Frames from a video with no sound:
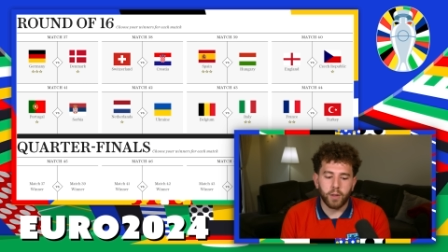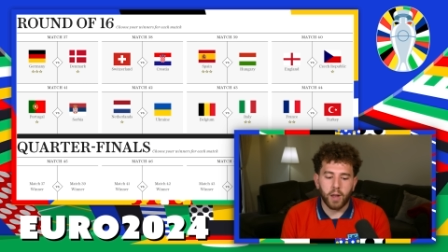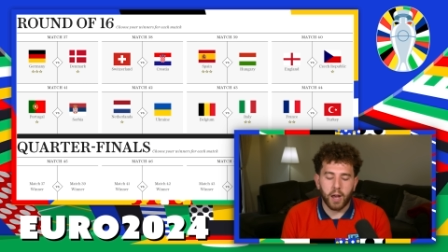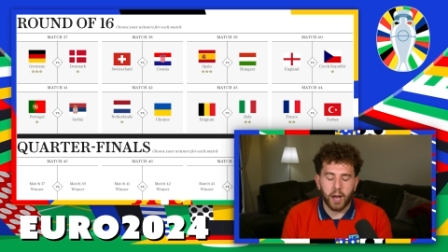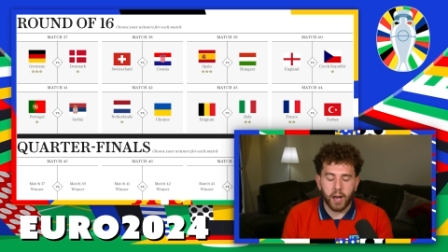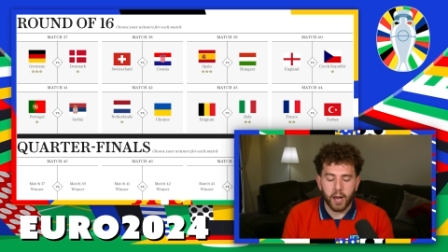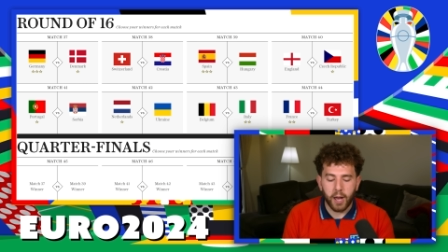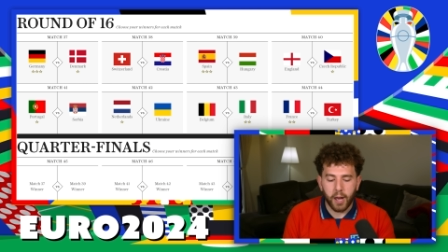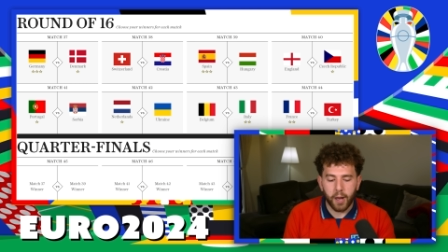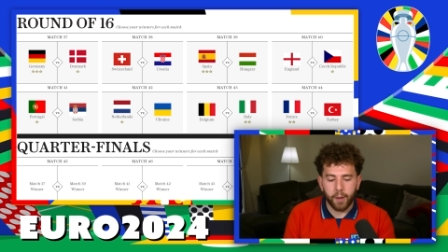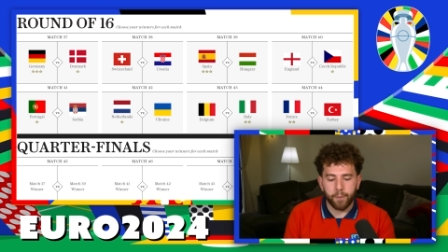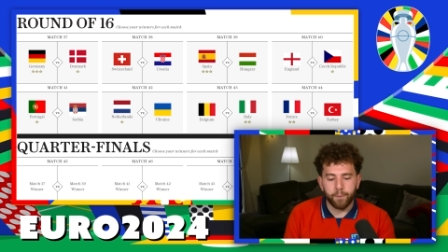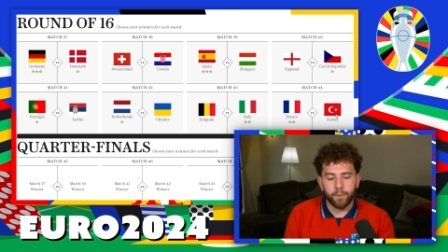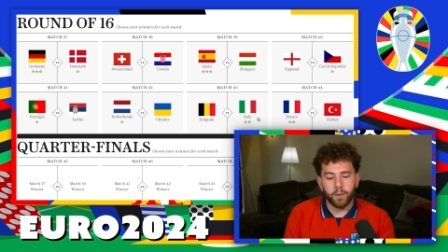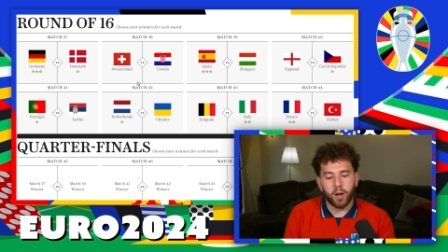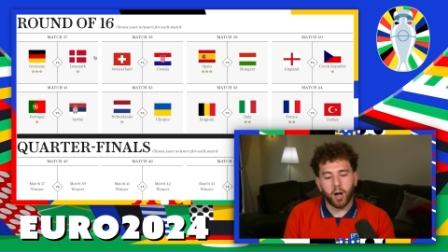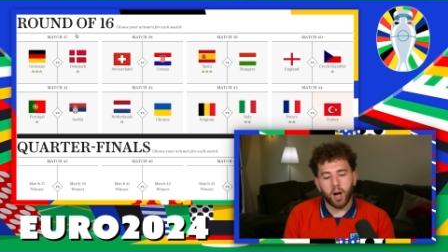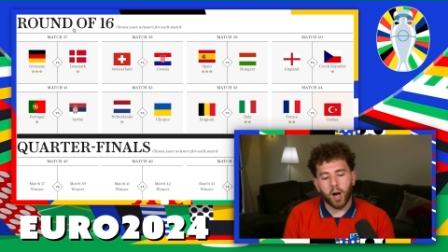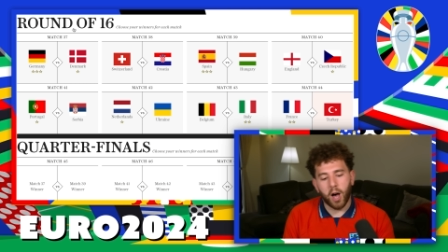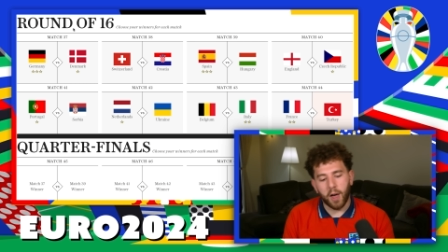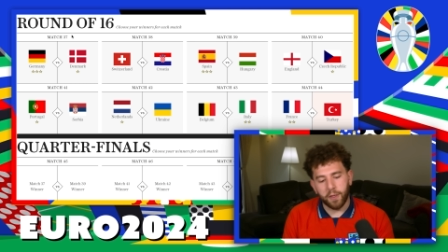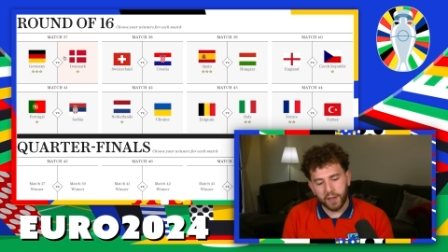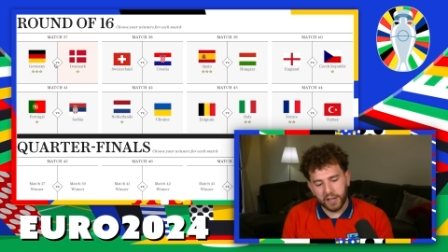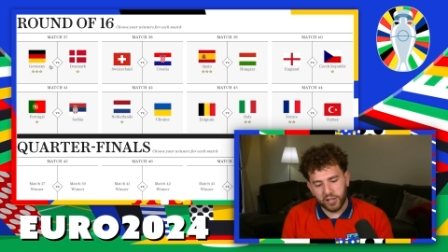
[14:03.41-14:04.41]
Um,
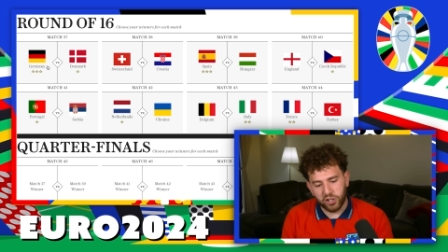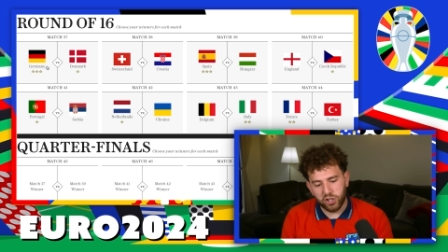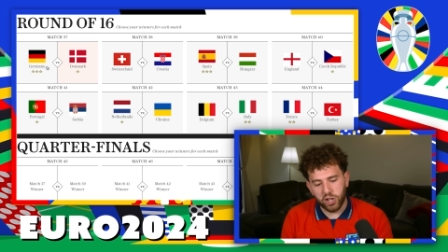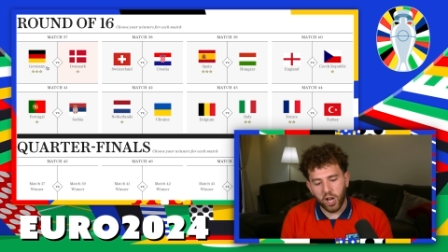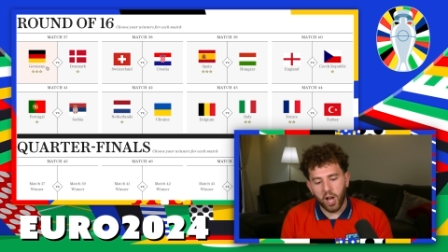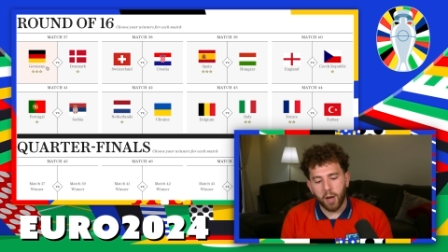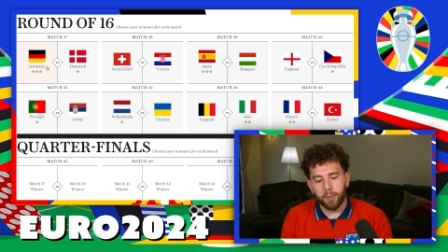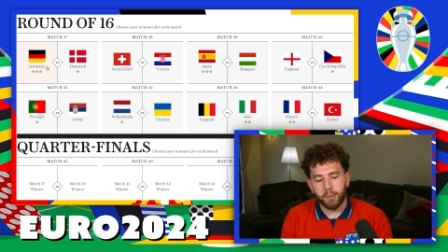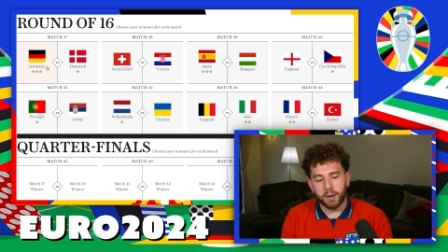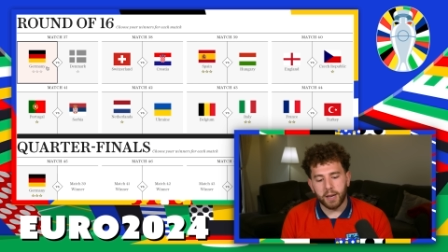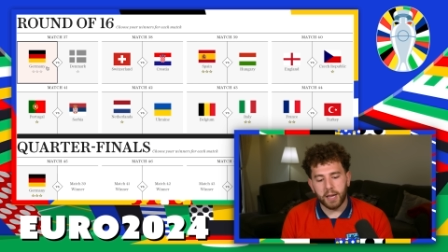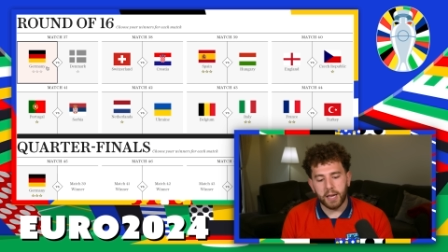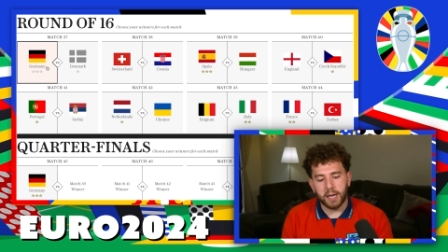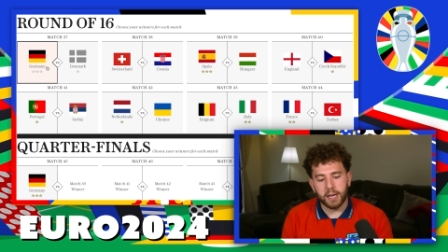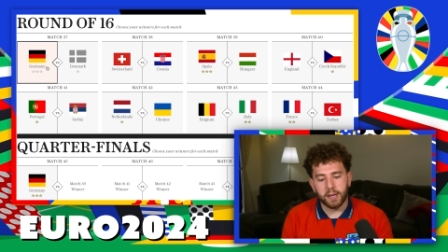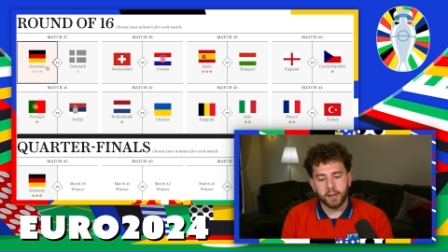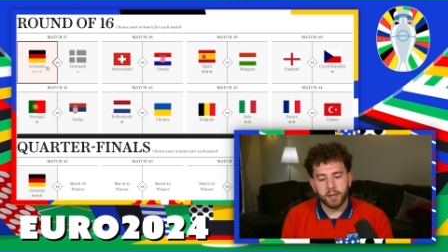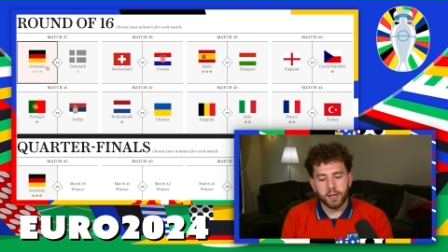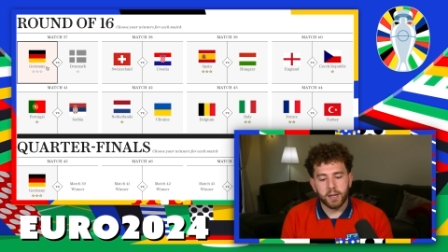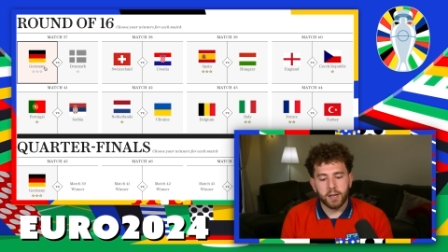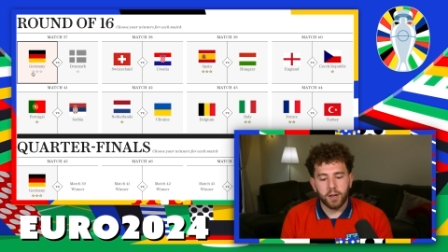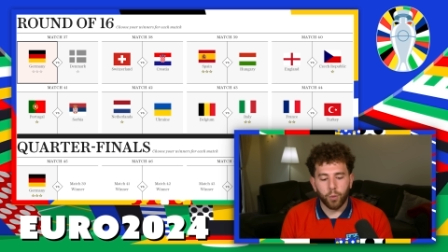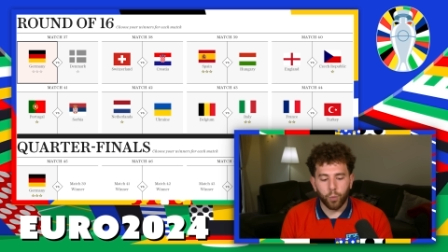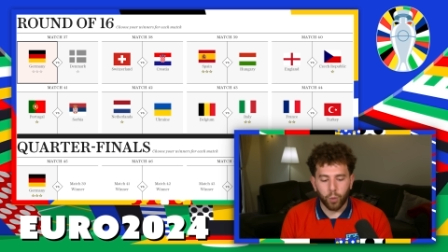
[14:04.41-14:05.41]
I think Germany
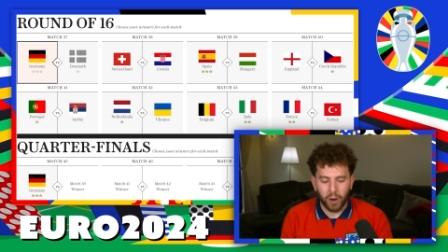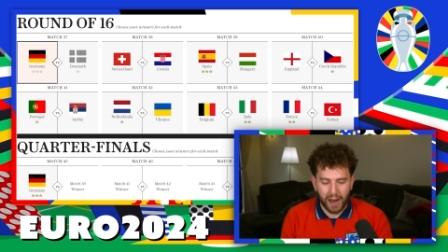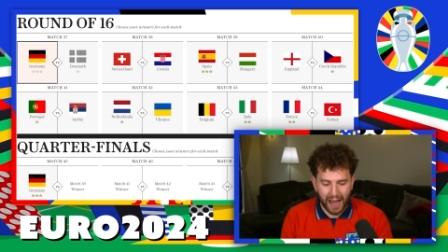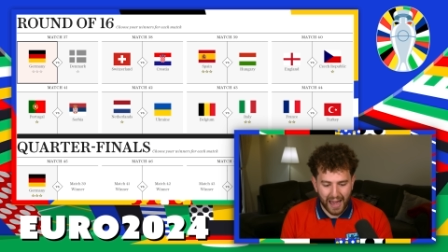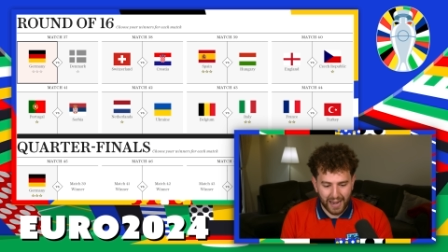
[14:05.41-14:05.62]
will